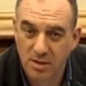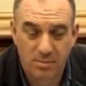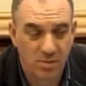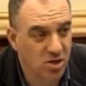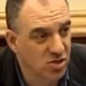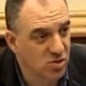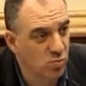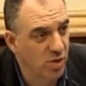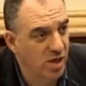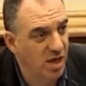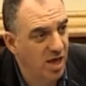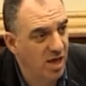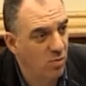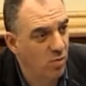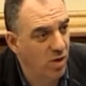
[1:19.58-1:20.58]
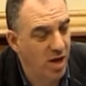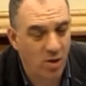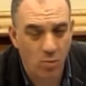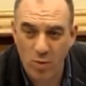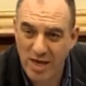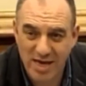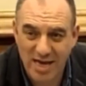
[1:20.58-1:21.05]
Because
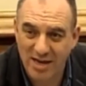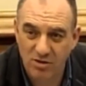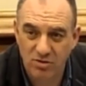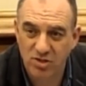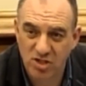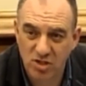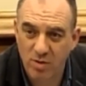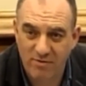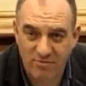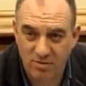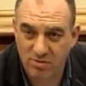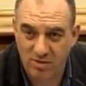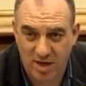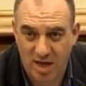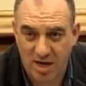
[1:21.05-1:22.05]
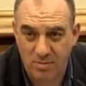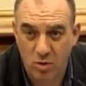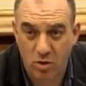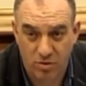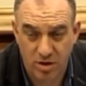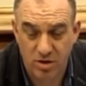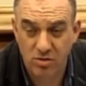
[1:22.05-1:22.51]
we cannot do everything
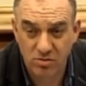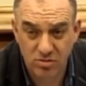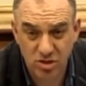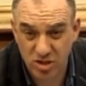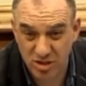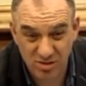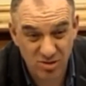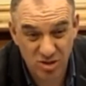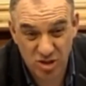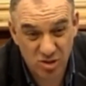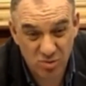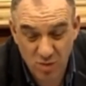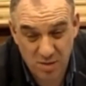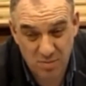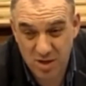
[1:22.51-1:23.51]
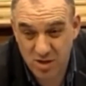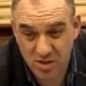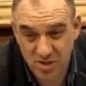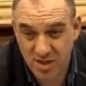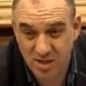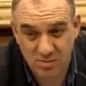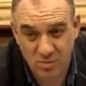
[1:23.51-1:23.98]
anymore, and nor should we,
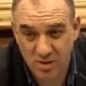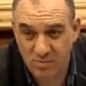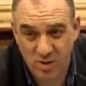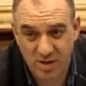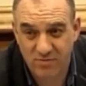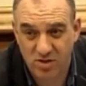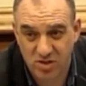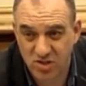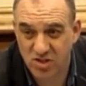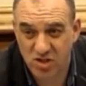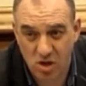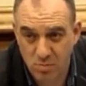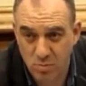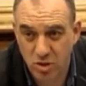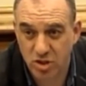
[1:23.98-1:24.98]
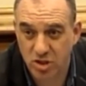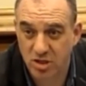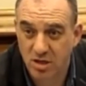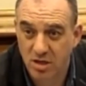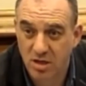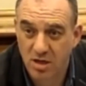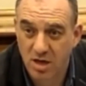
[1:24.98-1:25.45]
because we've got so much
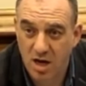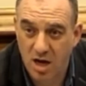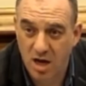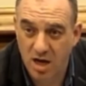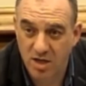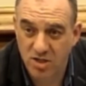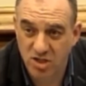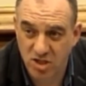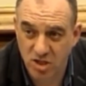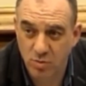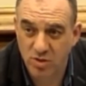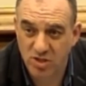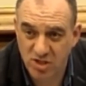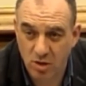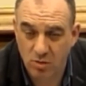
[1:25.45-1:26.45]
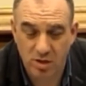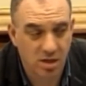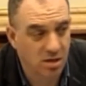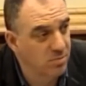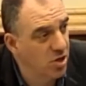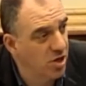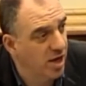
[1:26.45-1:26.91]
to do with so
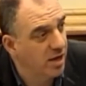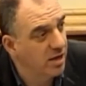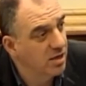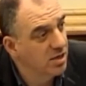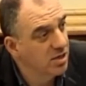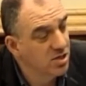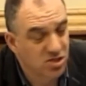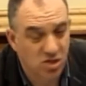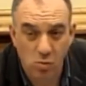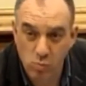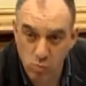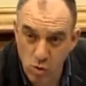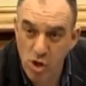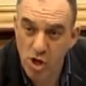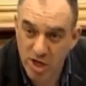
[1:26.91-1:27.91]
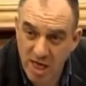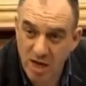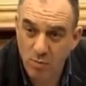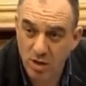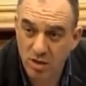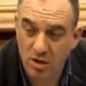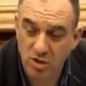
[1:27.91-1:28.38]
little money. So working
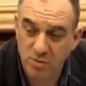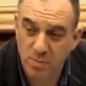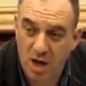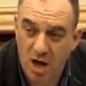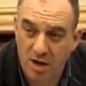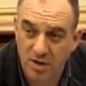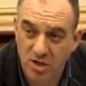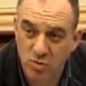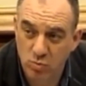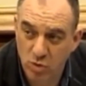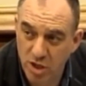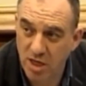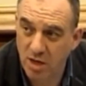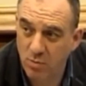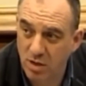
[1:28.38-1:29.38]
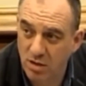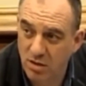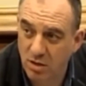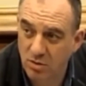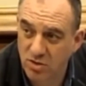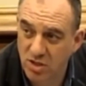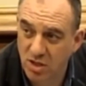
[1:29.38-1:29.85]
with those partners, working with
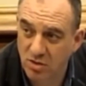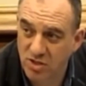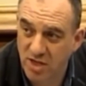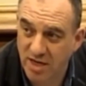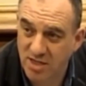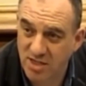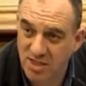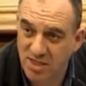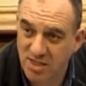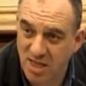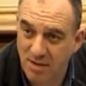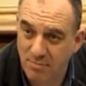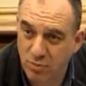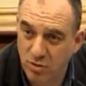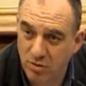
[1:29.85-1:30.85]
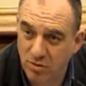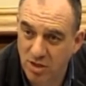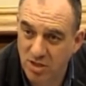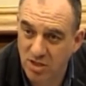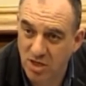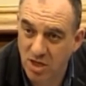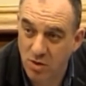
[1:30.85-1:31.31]
those sectors is the important thing
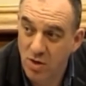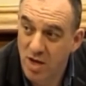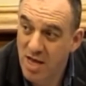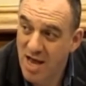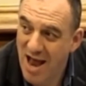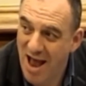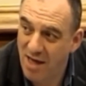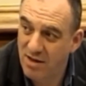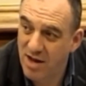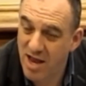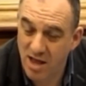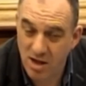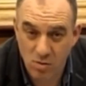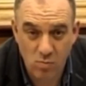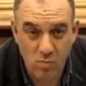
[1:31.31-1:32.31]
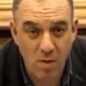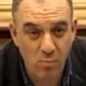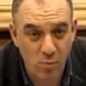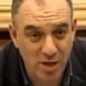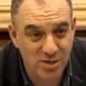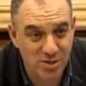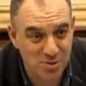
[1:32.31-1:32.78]
to do. And when
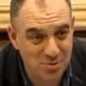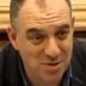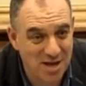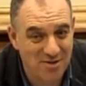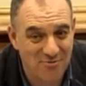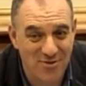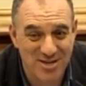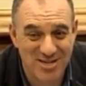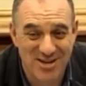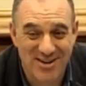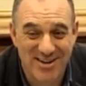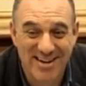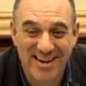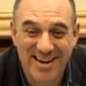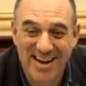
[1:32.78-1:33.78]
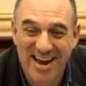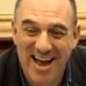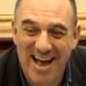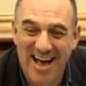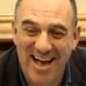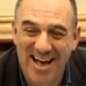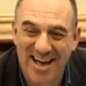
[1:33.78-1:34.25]
we do get a vision
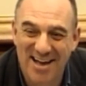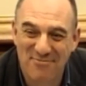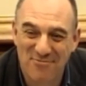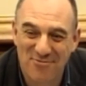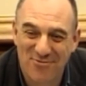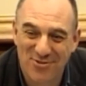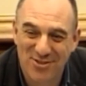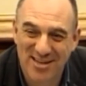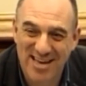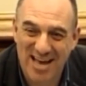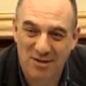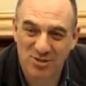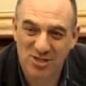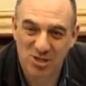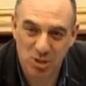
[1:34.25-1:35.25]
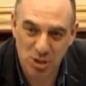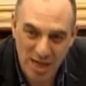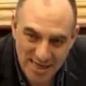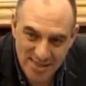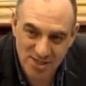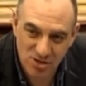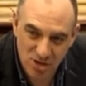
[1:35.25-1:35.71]
for the council,
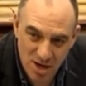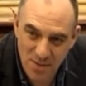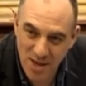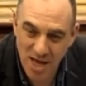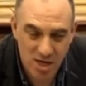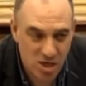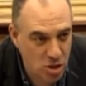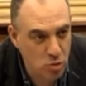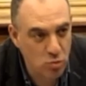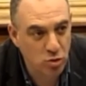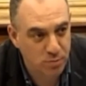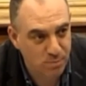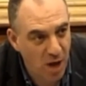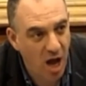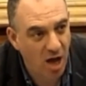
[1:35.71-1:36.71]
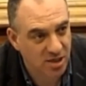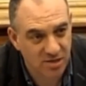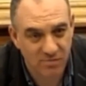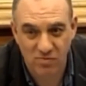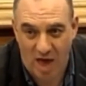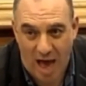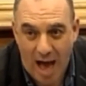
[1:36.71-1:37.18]
that's going to be a huge part
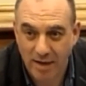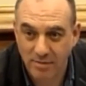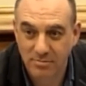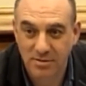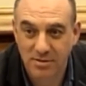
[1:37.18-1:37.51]
of that.